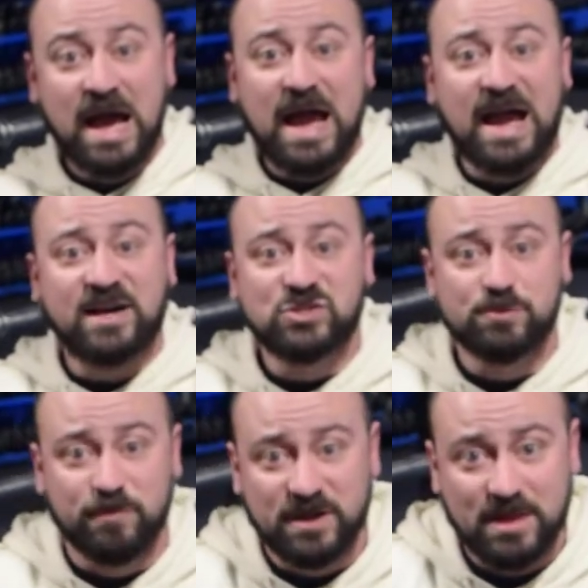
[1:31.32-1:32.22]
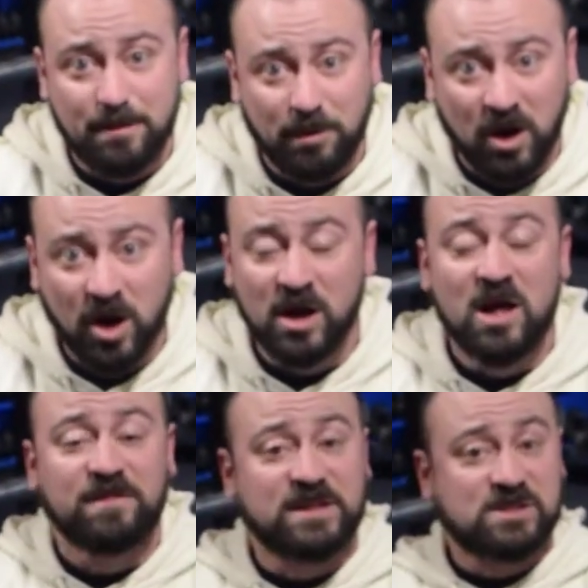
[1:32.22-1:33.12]
as you're bringing that bar.
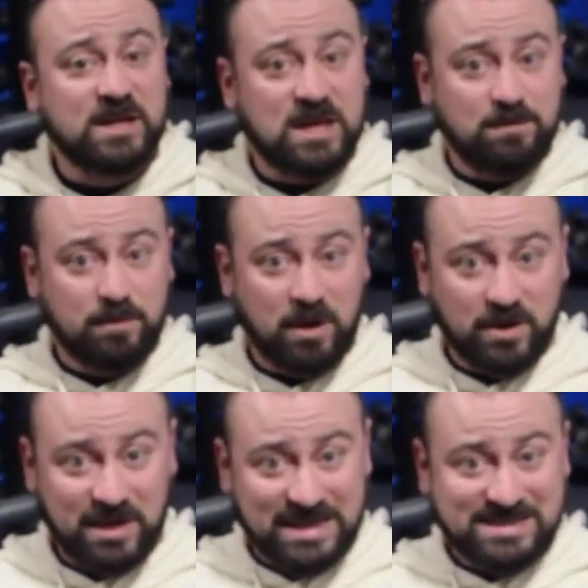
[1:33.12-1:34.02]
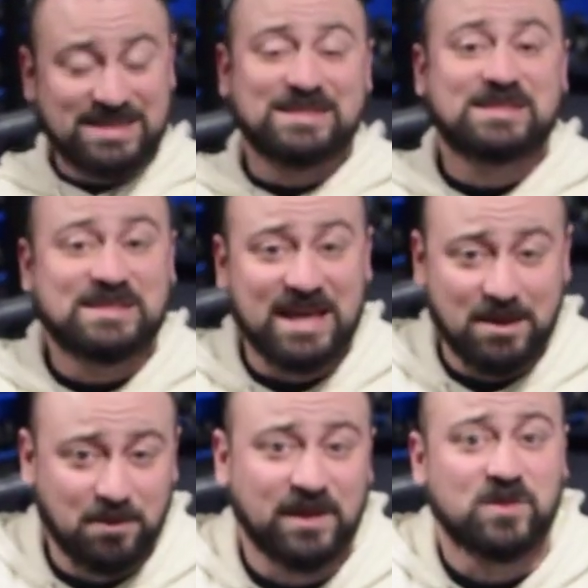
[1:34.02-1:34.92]
That's gonna keep the bar nice and
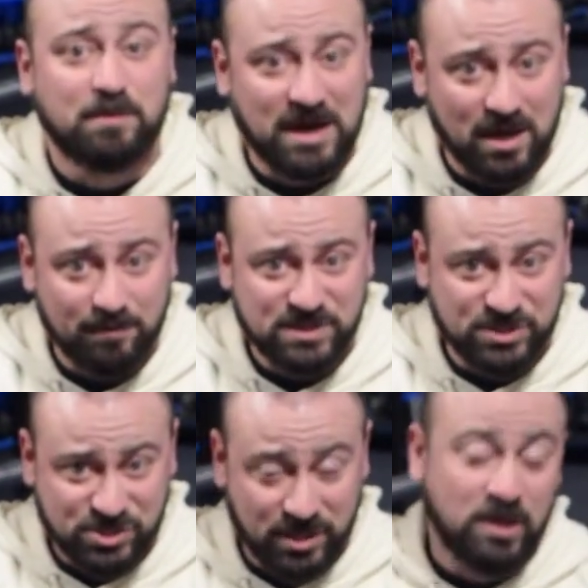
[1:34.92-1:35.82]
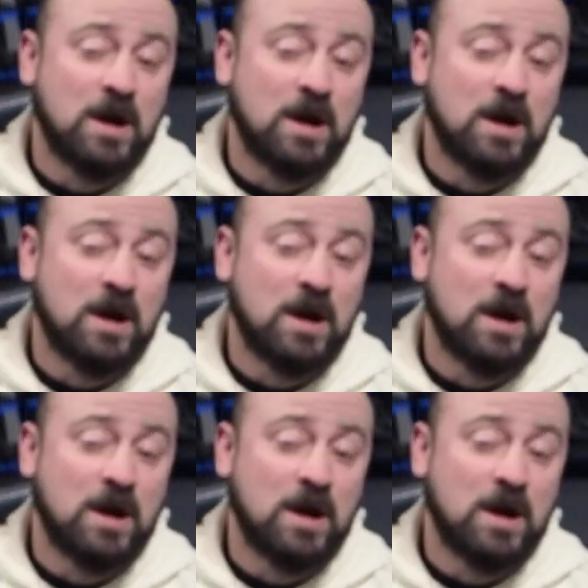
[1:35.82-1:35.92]
stable at the bottom position.